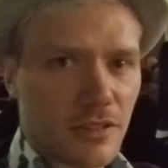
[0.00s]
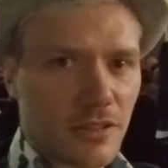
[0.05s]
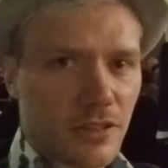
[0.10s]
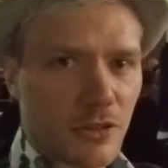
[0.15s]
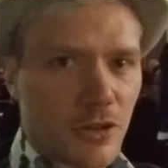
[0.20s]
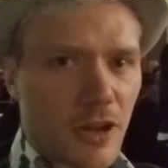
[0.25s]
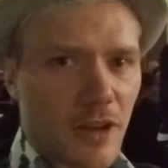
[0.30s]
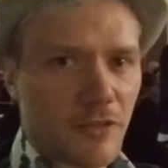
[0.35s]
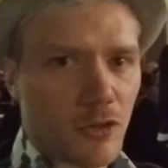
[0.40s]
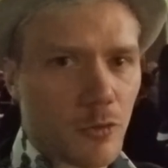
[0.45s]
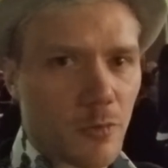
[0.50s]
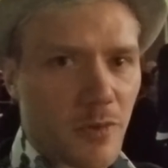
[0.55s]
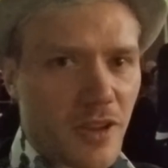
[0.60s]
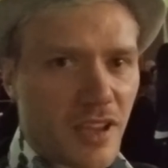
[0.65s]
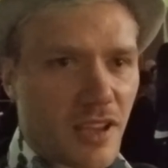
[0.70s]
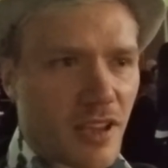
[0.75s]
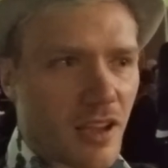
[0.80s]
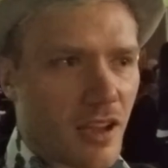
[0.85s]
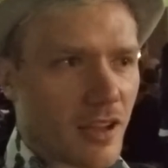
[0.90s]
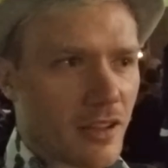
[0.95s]
You have to
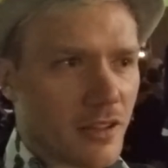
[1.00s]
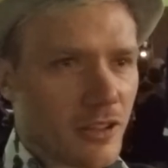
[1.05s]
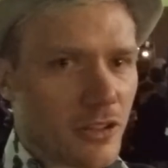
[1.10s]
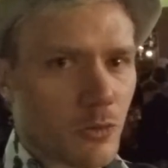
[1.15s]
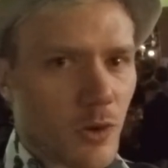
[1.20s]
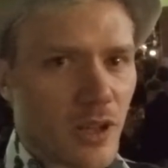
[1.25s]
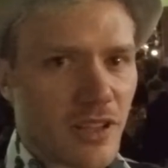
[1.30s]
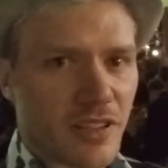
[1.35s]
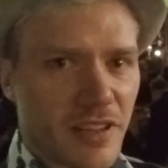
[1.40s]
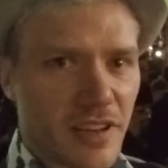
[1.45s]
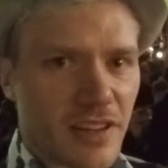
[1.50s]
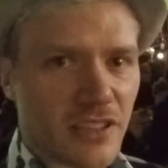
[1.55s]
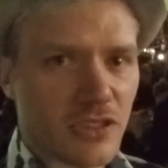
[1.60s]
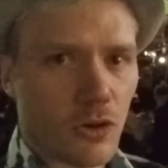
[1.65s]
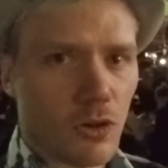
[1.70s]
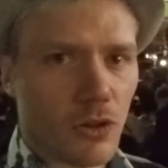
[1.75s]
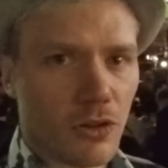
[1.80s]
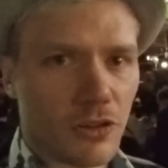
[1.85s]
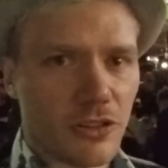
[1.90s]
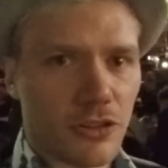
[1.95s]
be 20 years
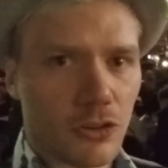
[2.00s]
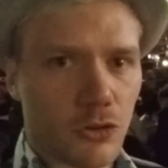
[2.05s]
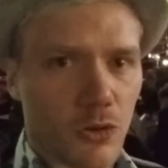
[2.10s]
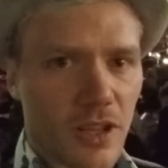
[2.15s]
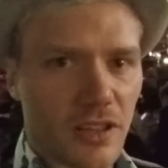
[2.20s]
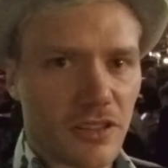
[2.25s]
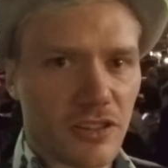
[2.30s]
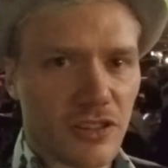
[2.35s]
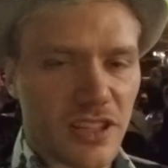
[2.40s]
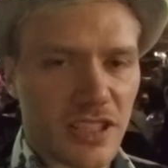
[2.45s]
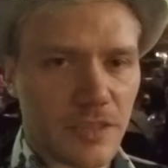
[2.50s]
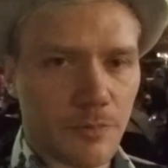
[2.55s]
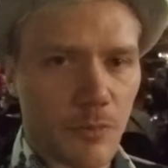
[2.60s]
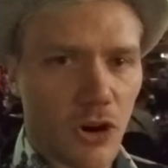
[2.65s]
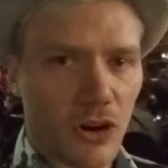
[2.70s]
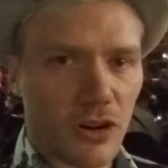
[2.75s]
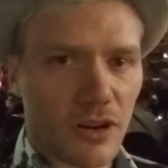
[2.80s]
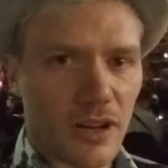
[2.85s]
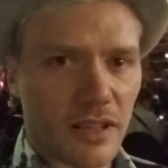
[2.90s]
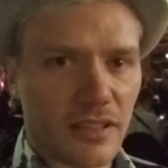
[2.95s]
old to enter this bar,